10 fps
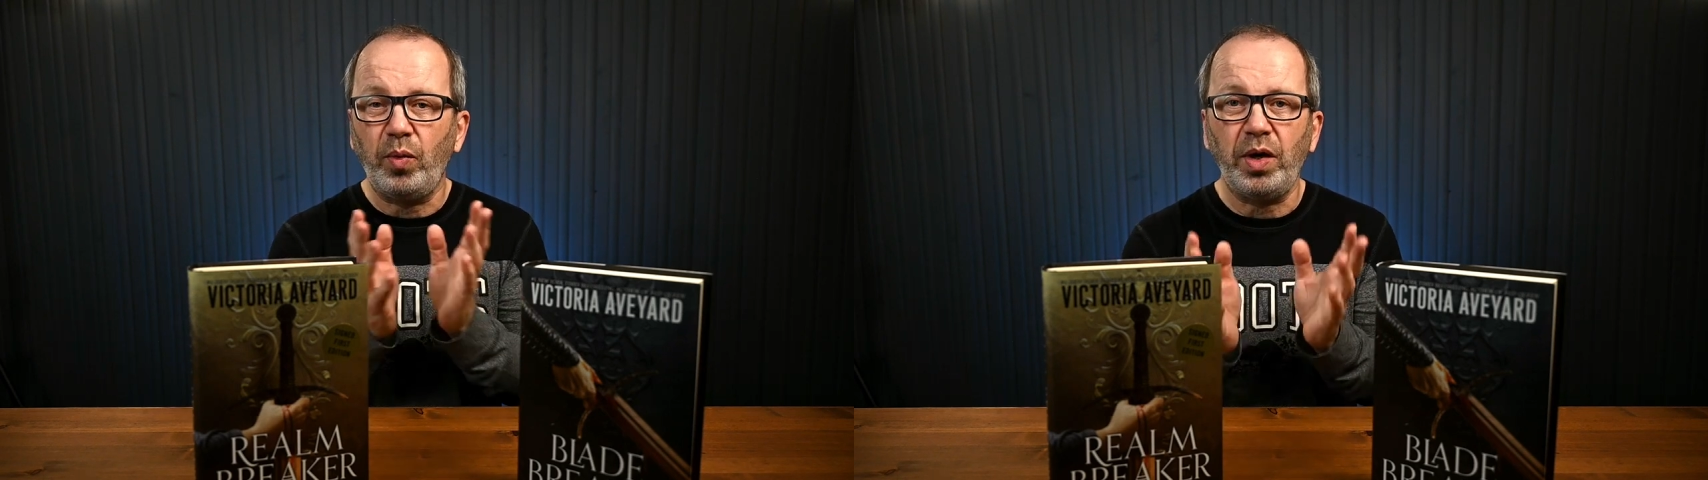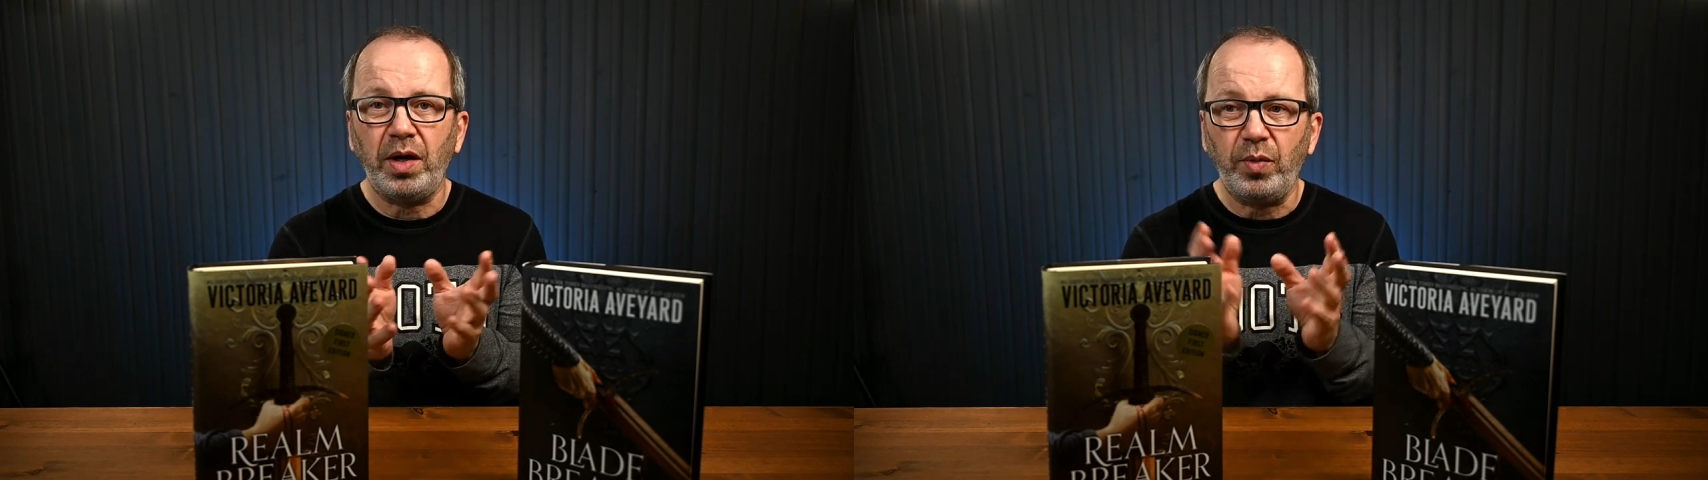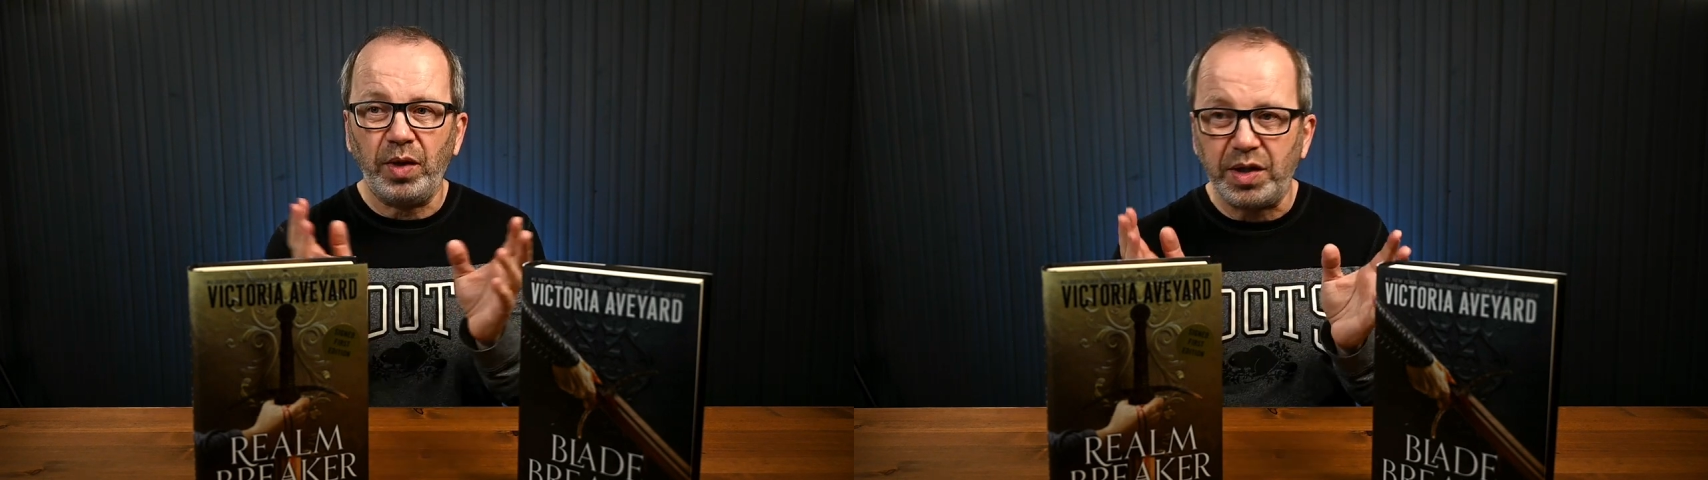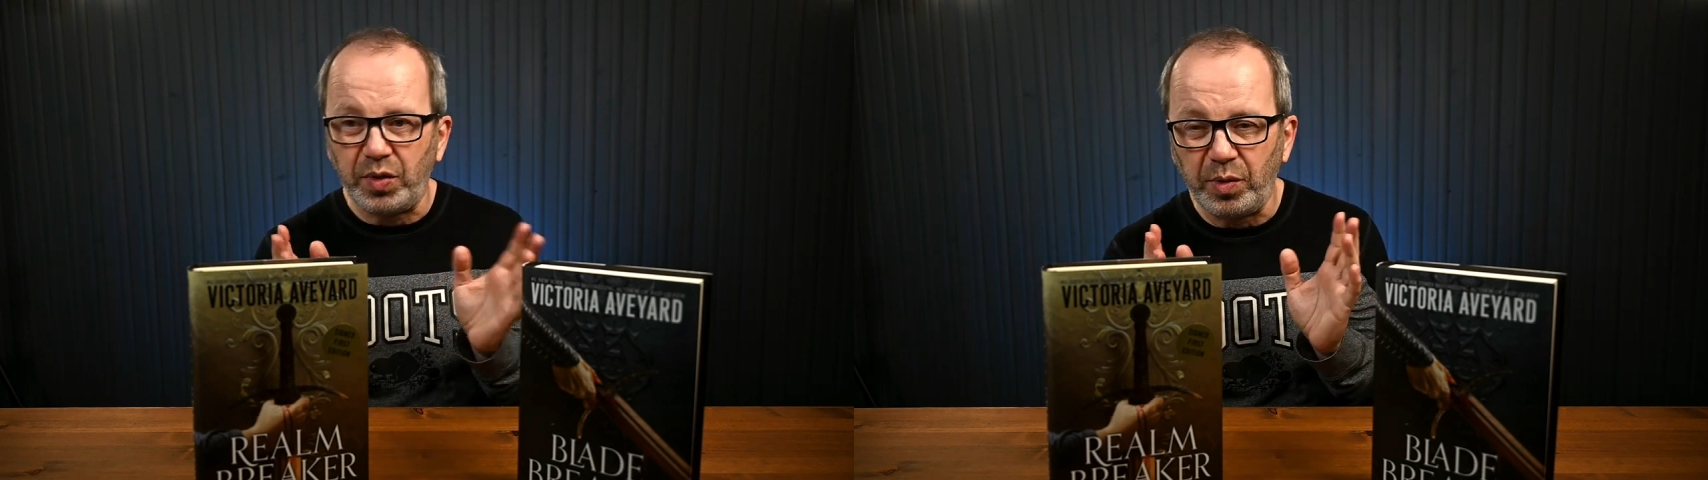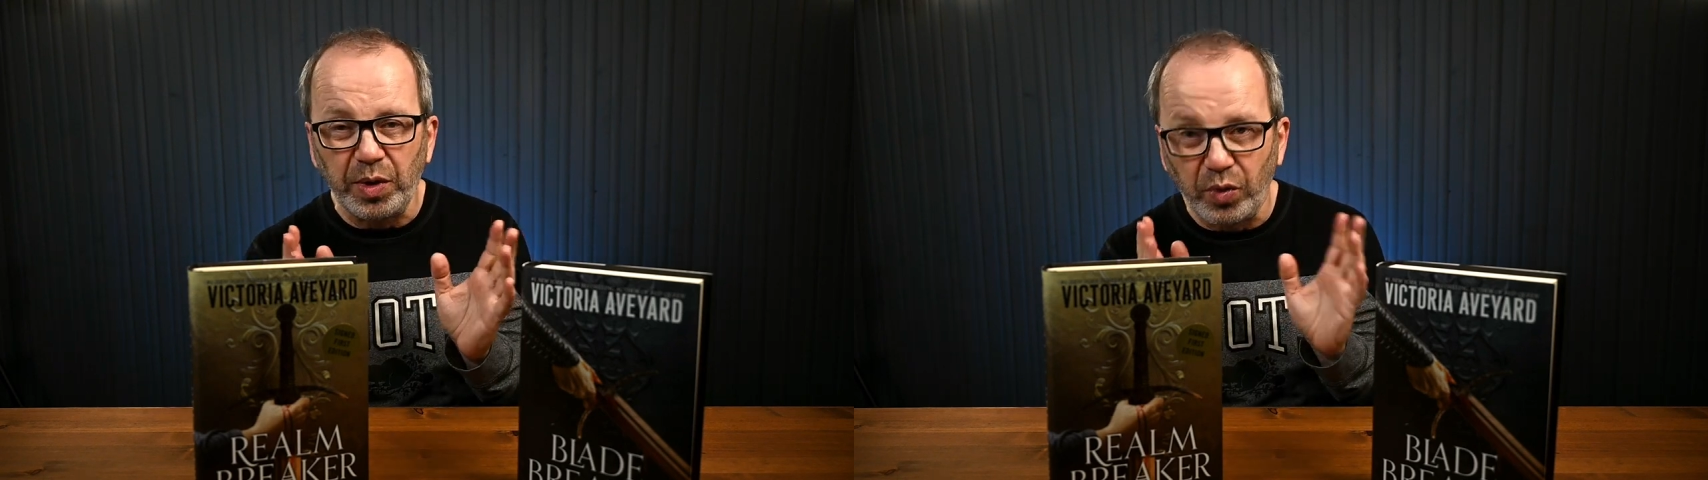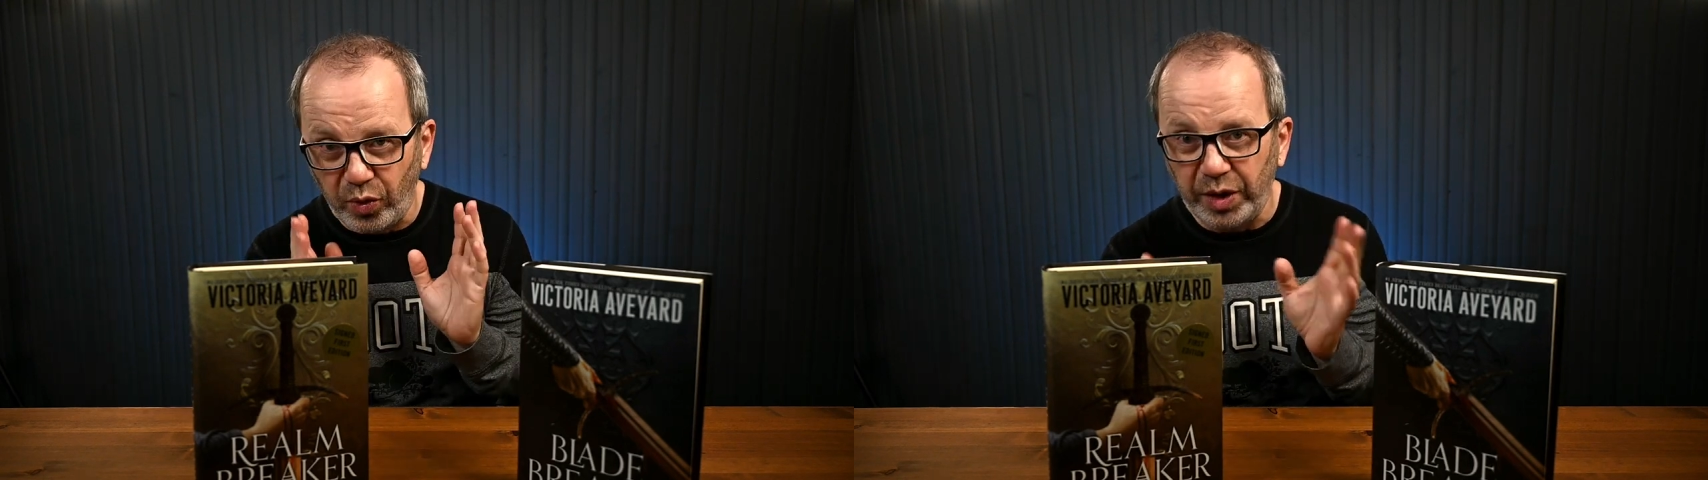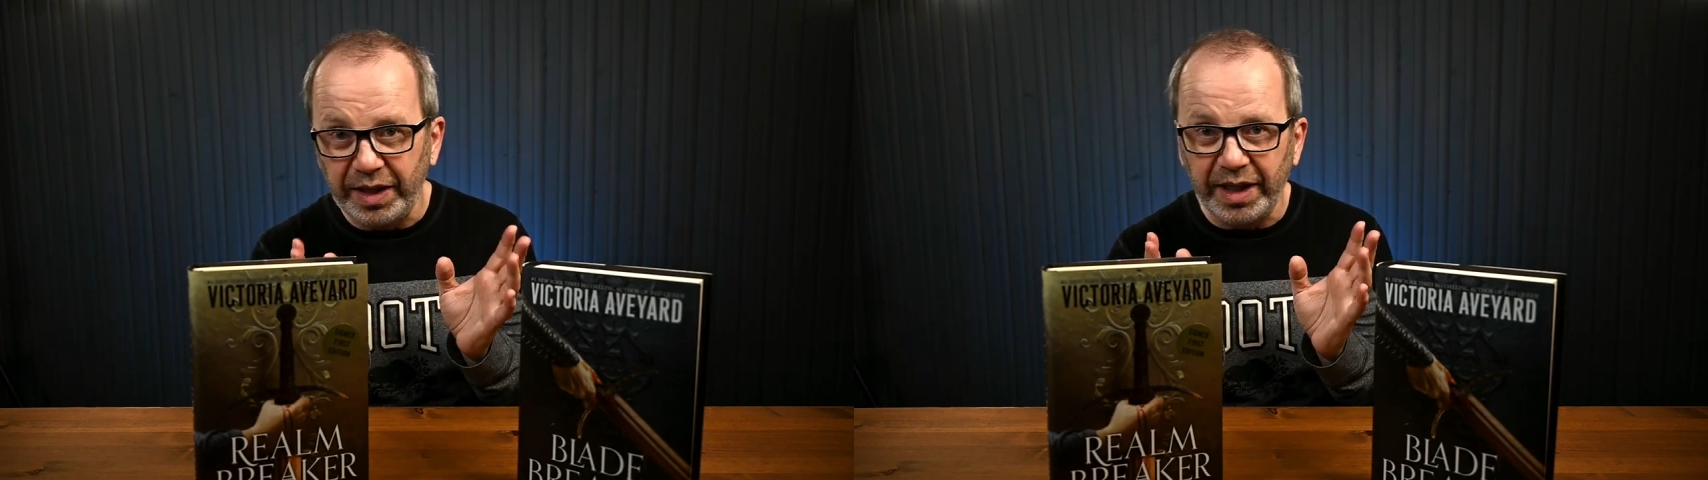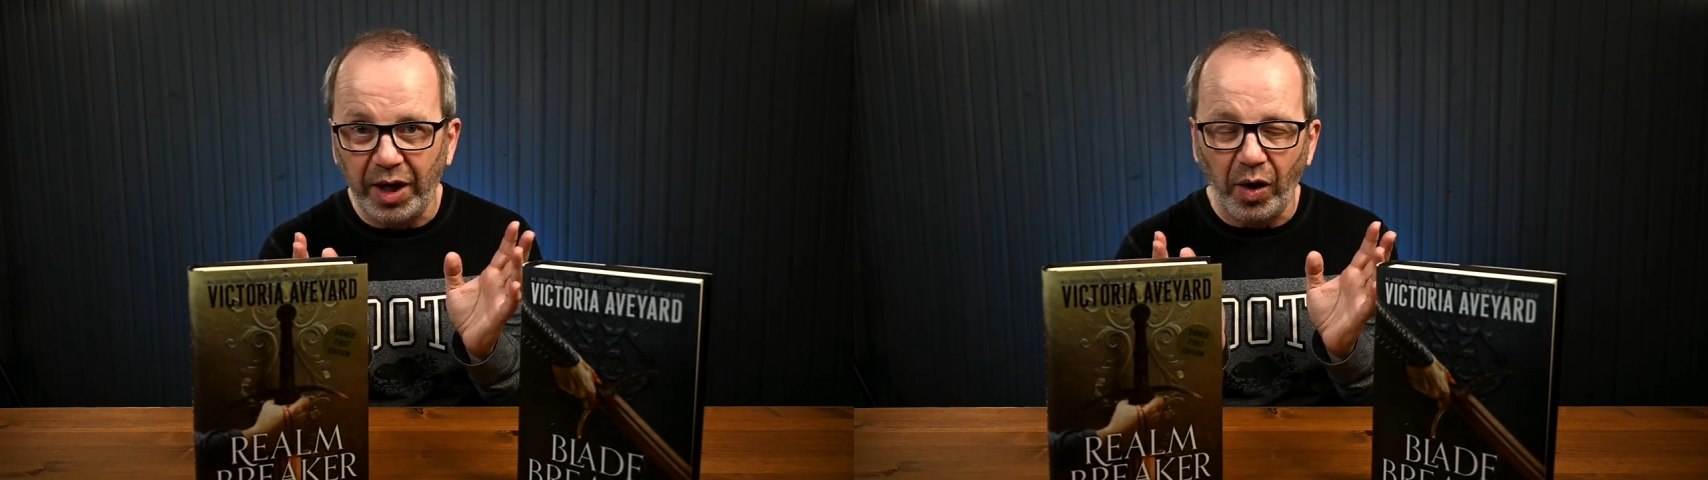which would be
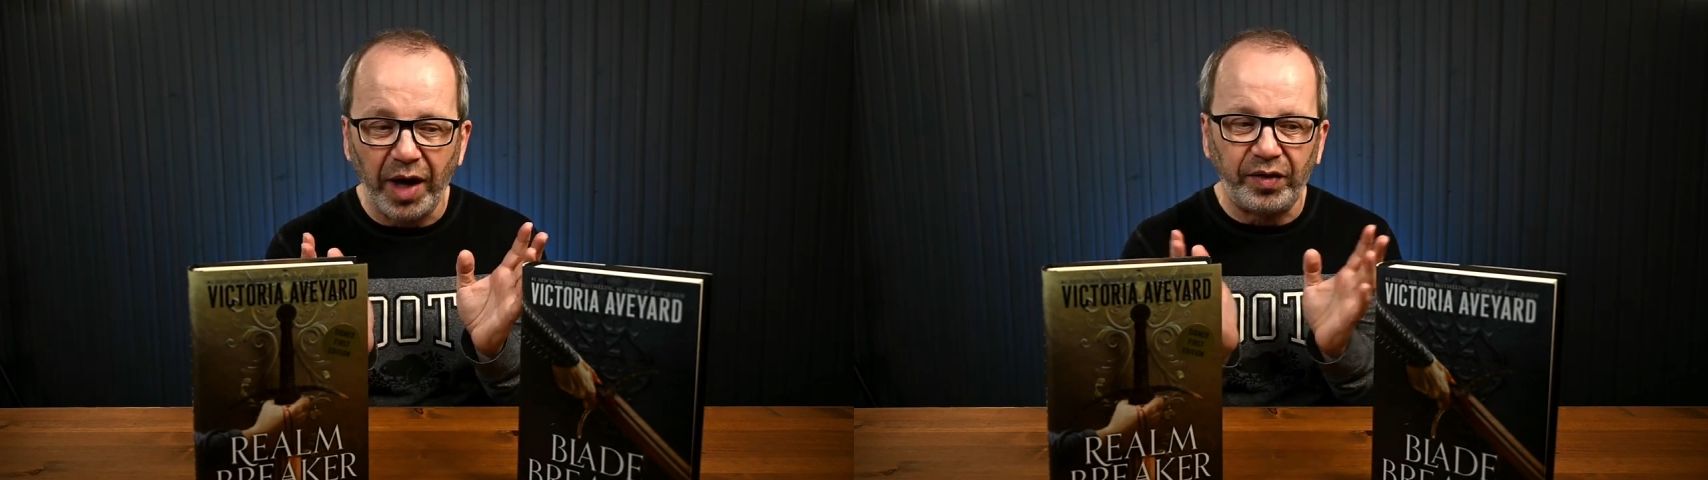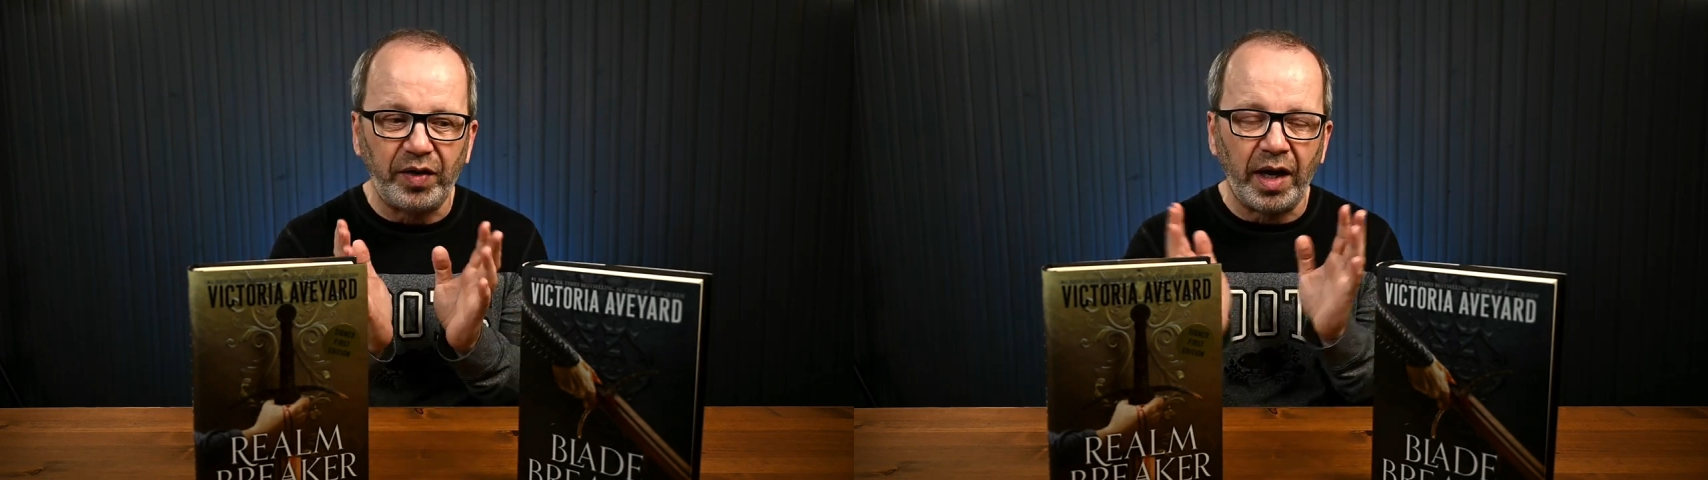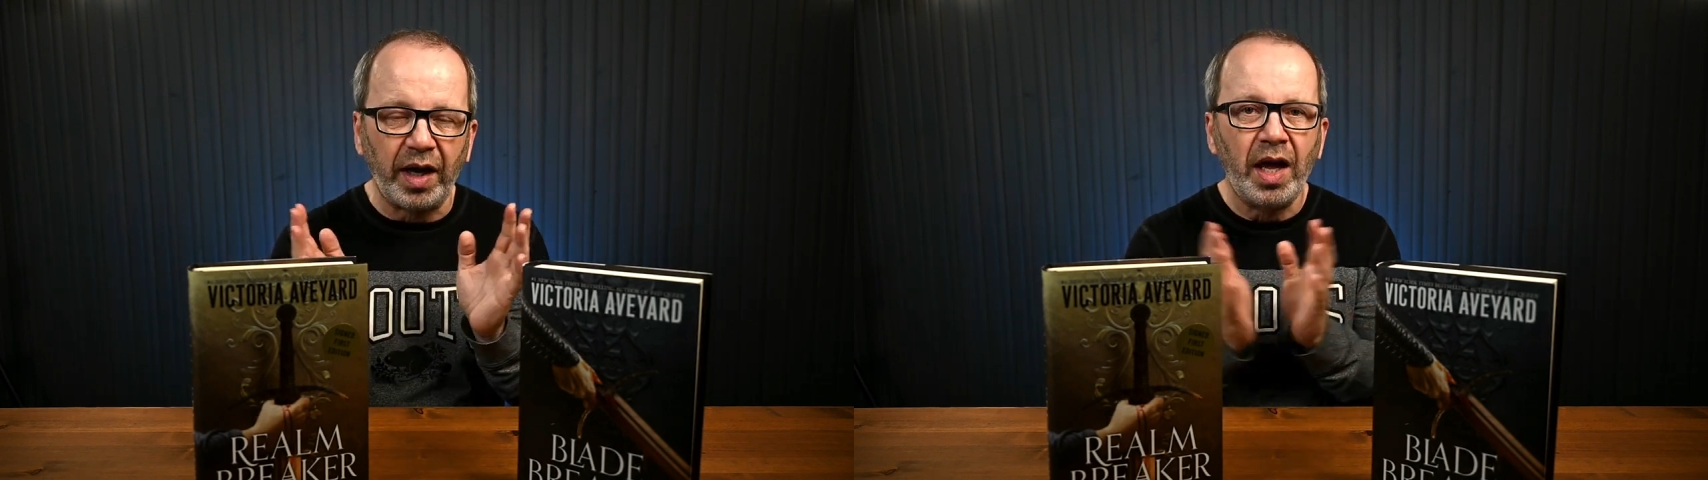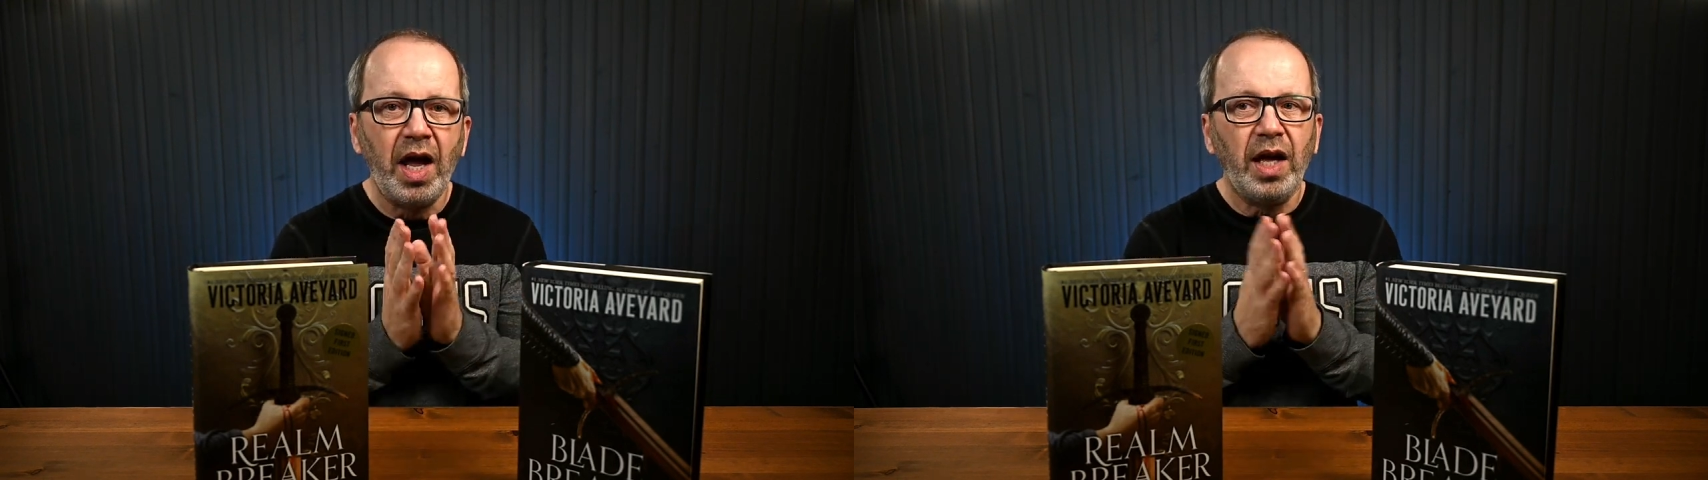really interesting.